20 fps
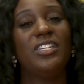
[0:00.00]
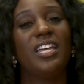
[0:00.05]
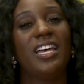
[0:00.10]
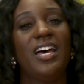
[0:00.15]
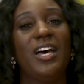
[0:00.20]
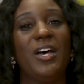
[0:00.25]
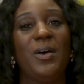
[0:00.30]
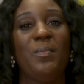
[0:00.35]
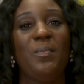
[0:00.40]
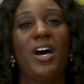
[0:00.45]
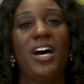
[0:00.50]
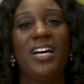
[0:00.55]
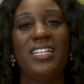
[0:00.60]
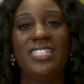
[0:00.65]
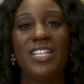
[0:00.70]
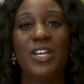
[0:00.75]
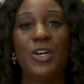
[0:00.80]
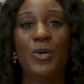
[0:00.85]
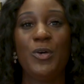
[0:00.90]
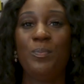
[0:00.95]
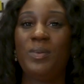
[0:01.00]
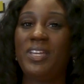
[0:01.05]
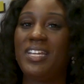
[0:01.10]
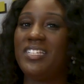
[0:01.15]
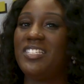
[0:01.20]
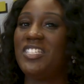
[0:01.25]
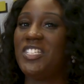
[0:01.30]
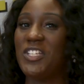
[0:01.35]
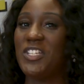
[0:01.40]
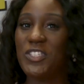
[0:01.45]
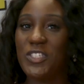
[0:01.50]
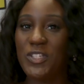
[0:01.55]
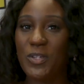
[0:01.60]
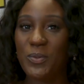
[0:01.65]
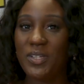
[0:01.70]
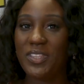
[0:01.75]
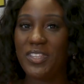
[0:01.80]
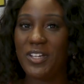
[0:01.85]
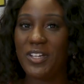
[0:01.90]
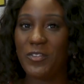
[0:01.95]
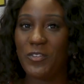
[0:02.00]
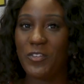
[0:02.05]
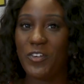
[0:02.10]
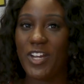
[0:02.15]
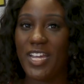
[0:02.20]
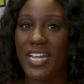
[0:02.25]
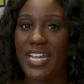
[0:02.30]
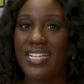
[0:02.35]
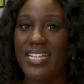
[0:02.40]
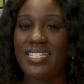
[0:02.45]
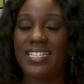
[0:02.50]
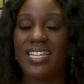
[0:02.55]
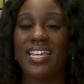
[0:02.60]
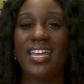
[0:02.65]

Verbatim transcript: um, also being gentle with their friends.